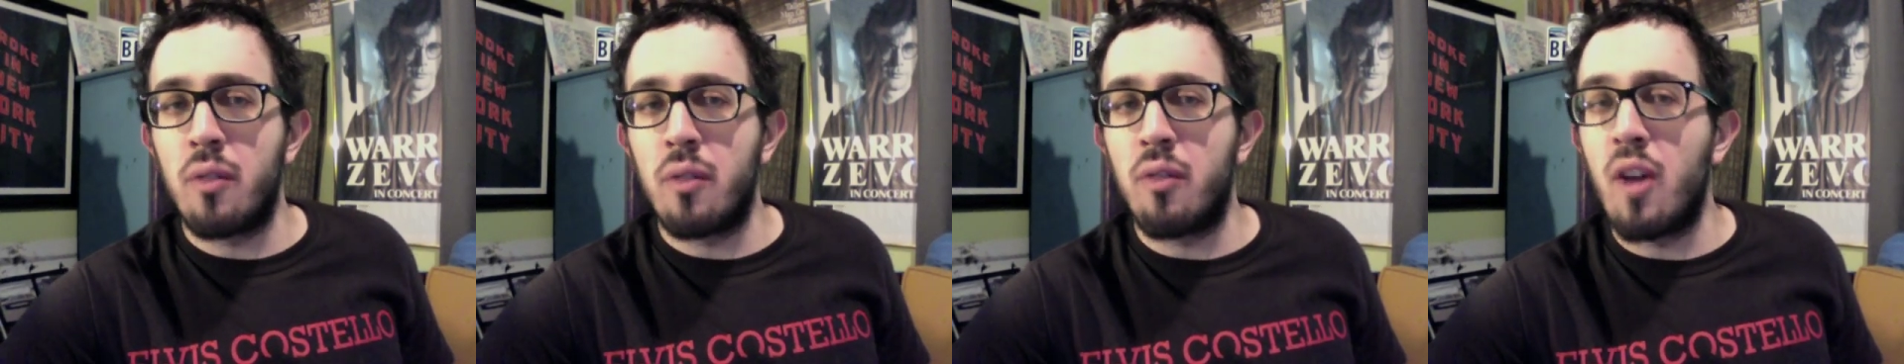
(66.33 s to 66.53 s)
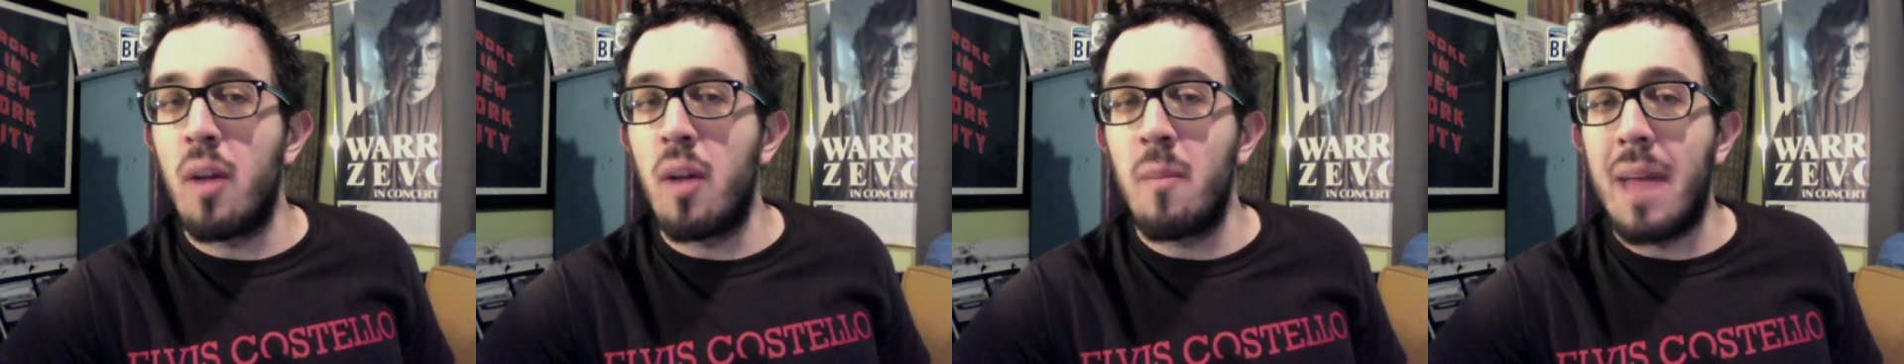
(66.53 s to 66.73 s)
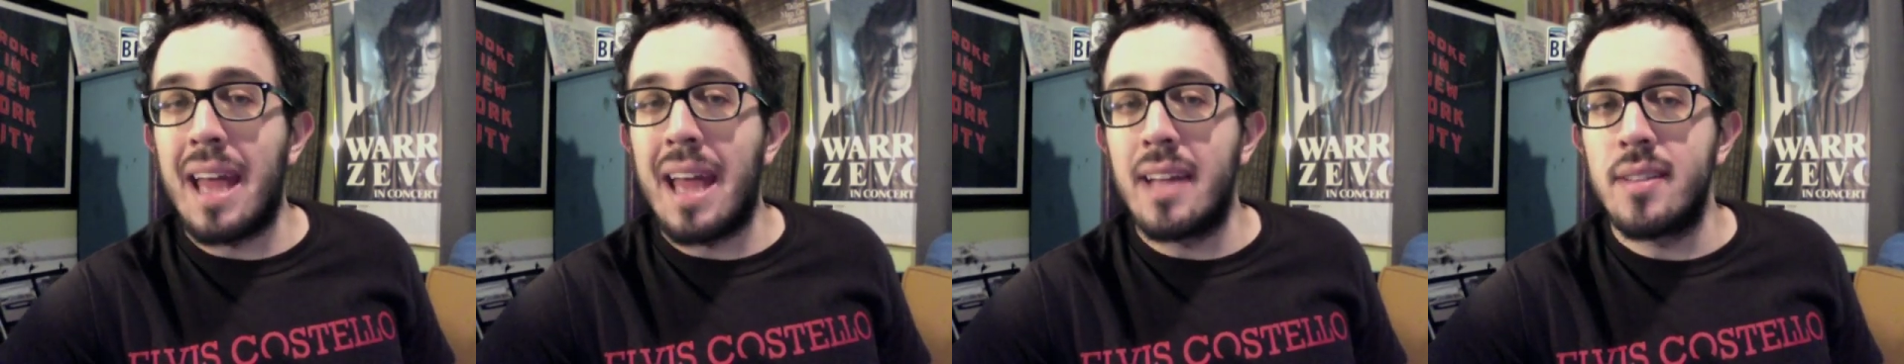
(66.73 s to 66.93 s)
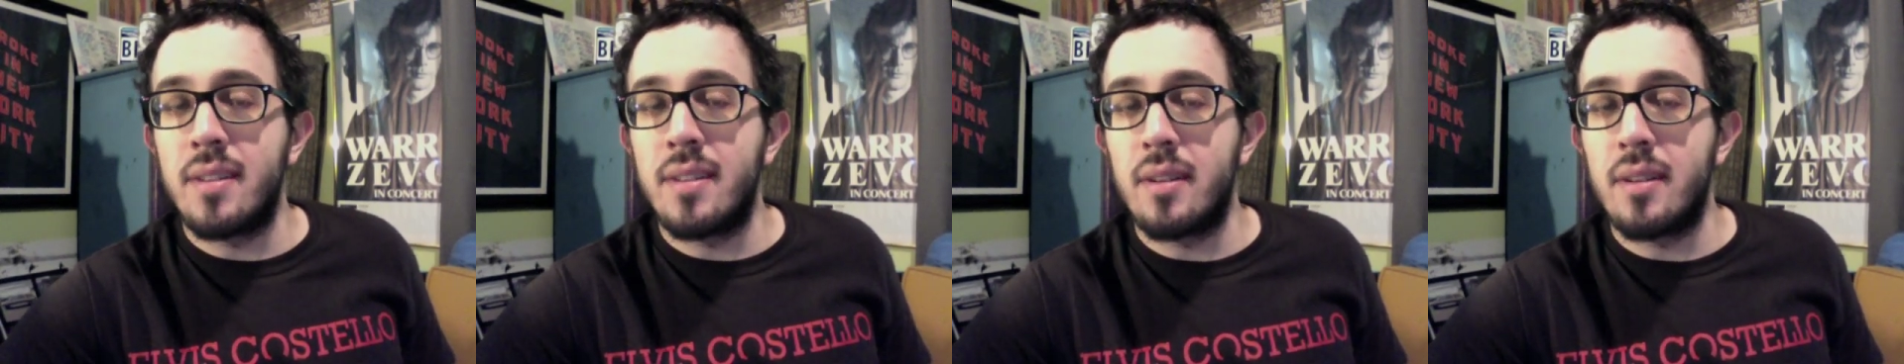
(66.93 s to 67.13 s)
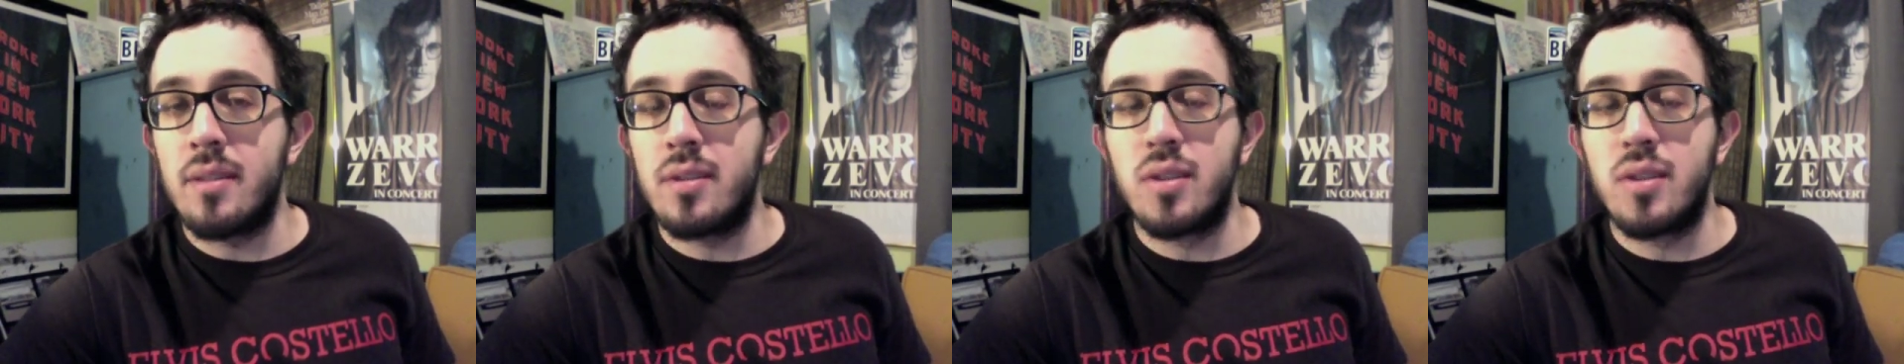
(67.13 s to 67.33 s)
frontman
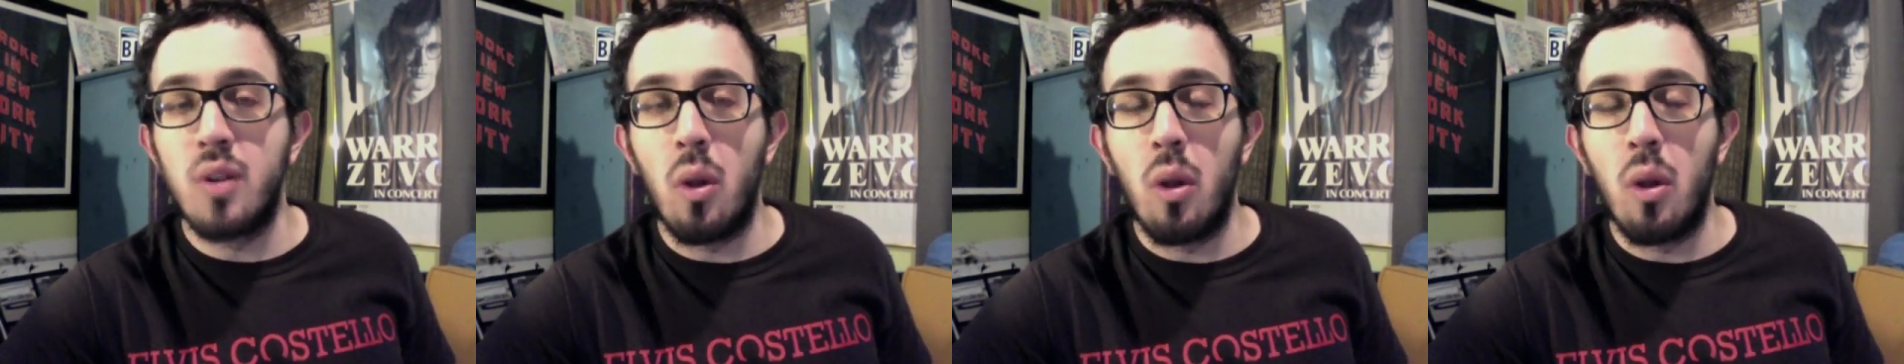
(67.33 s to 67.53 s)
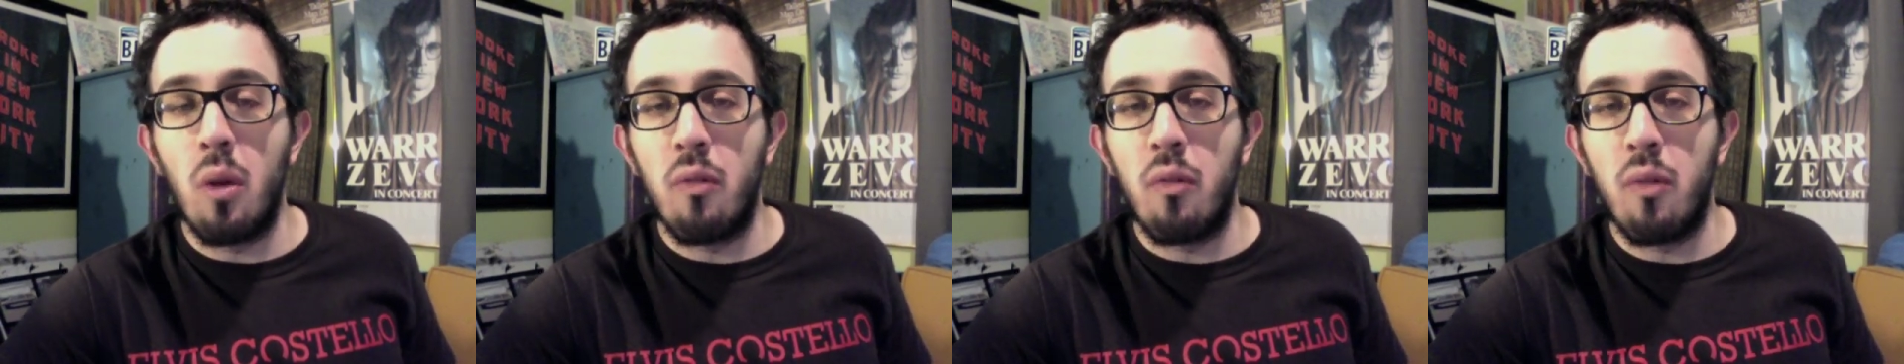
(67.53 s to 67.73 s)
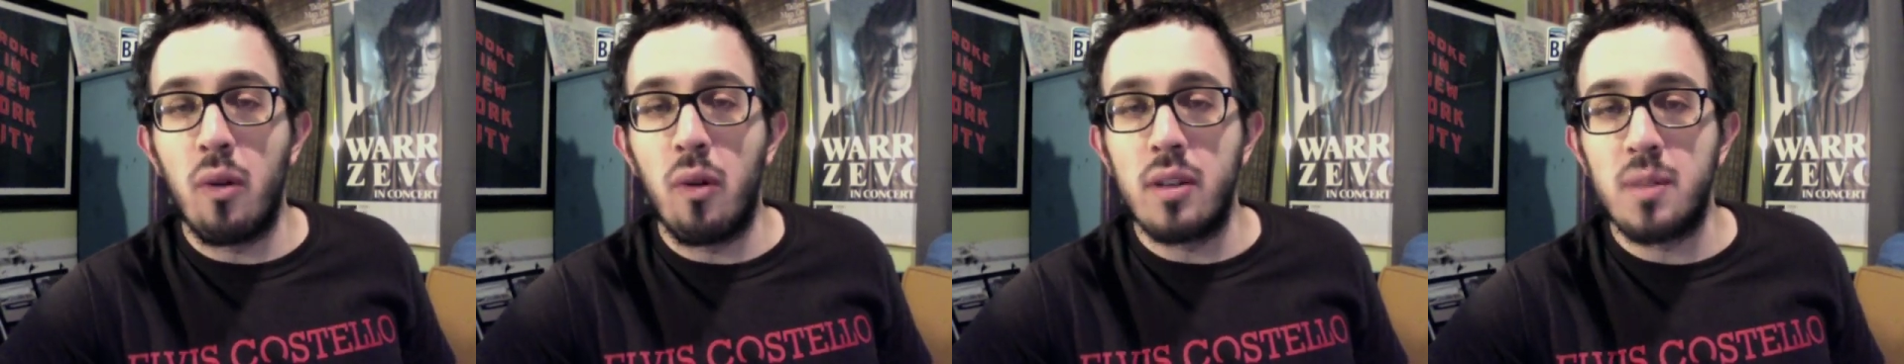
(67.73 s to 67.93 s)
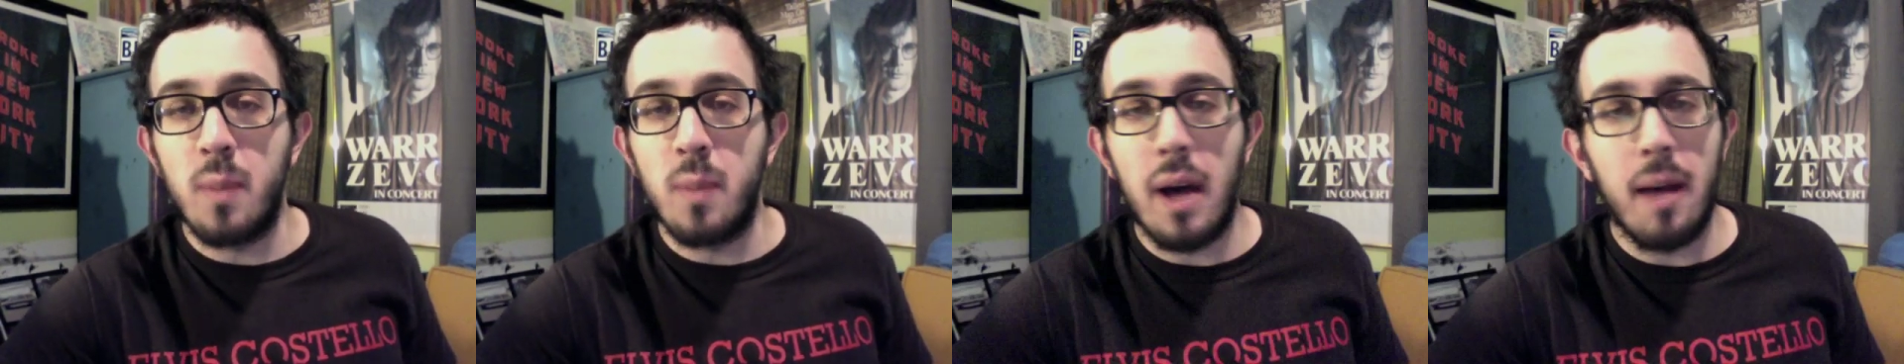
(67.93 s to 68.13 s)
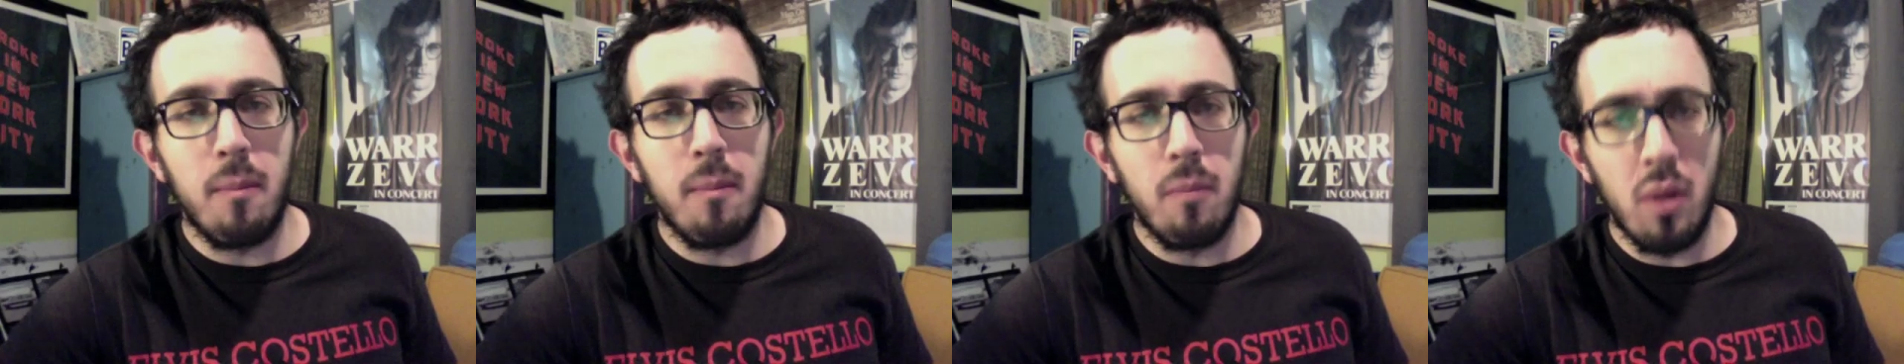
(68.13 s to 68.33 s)
turned solo force
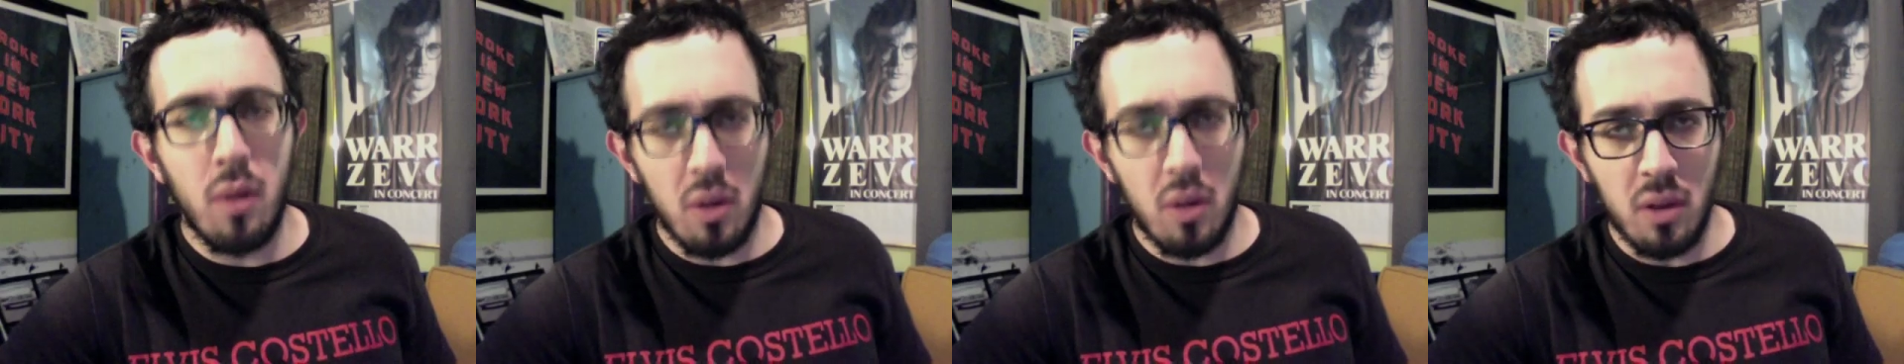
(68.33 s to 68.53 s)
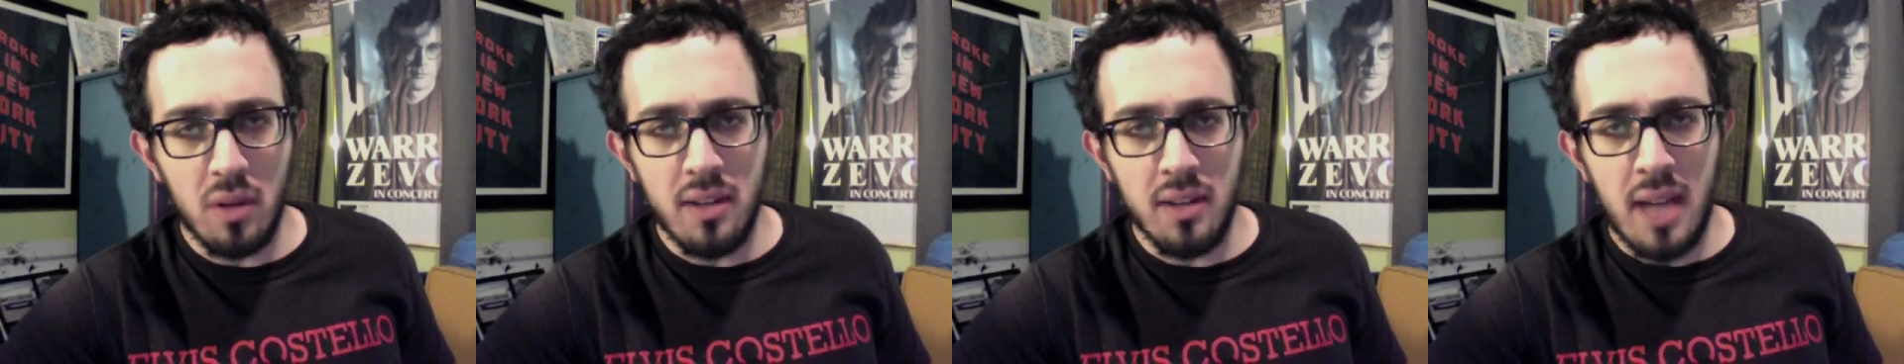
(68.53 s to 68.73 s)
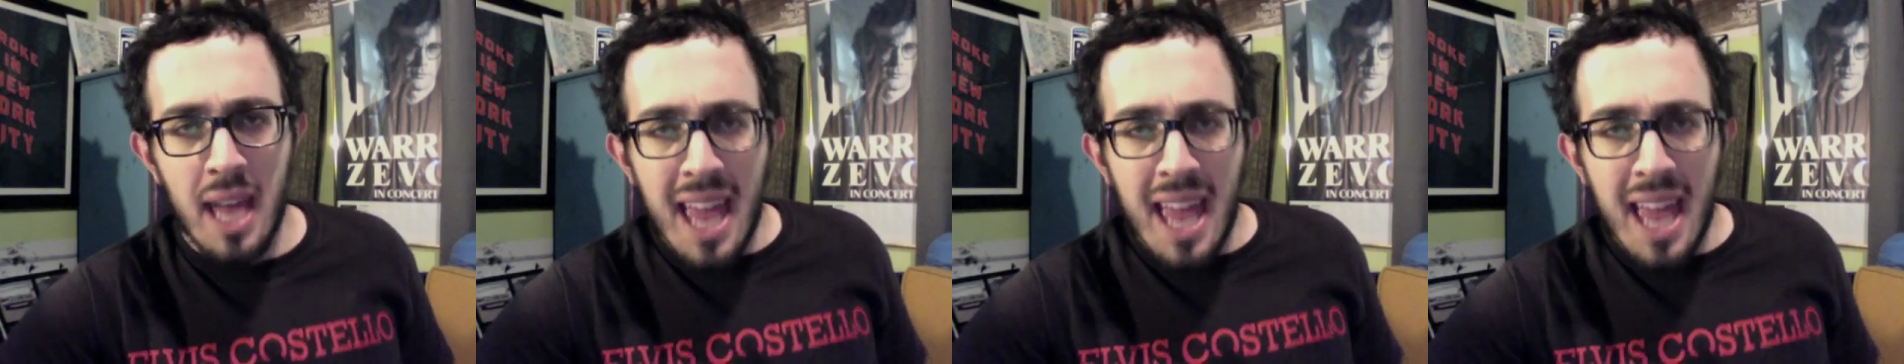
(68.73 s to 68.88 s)
Bob Mould